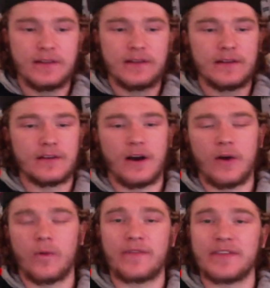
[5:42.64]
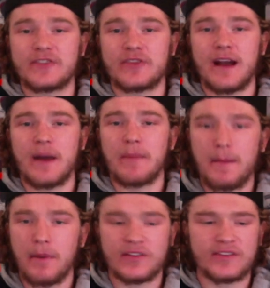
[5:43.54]
if they trade out Matt
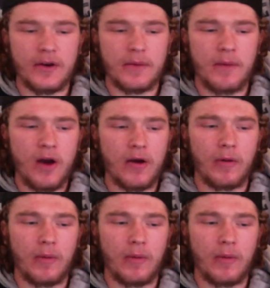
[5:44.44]
Barzal tomorrow,